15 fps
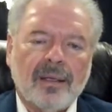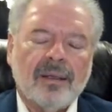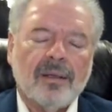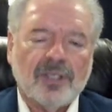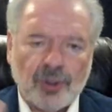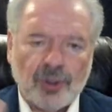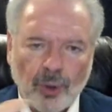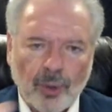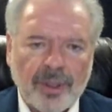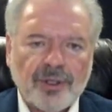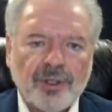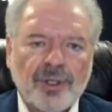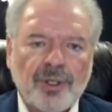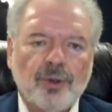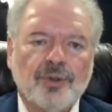The stories are
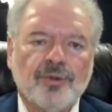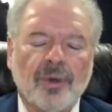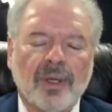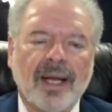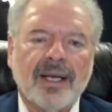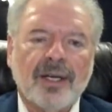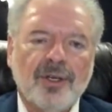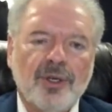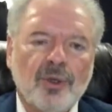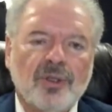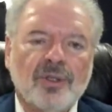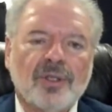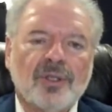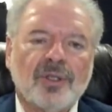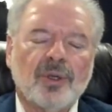useful. I can use
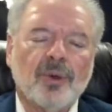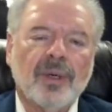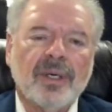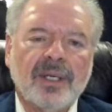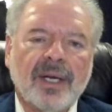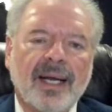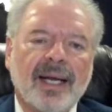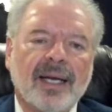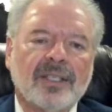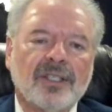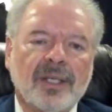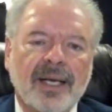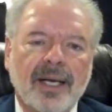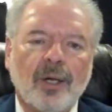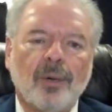the story to
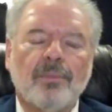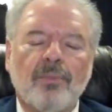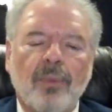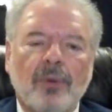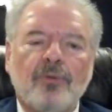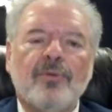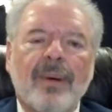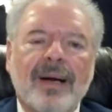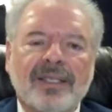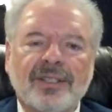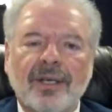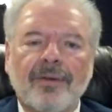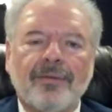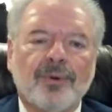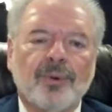actually help move
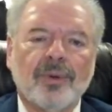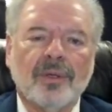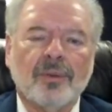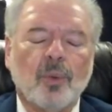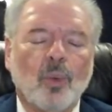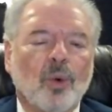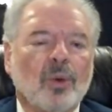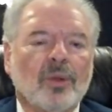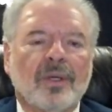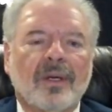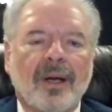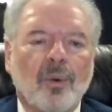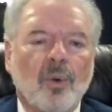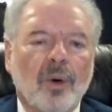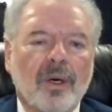myself through this world that
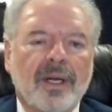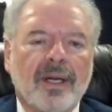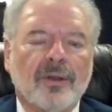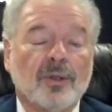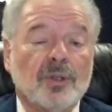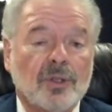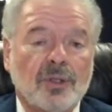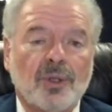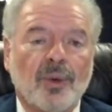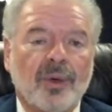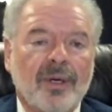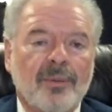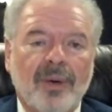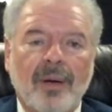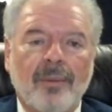I work in. There's a
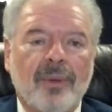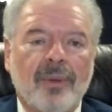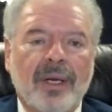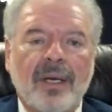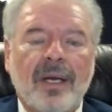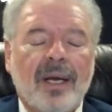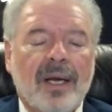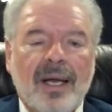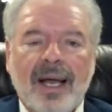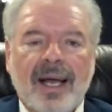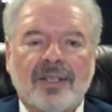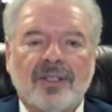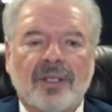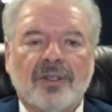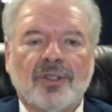story about me
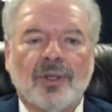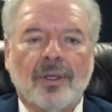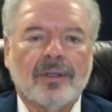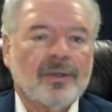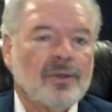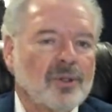as a consultant.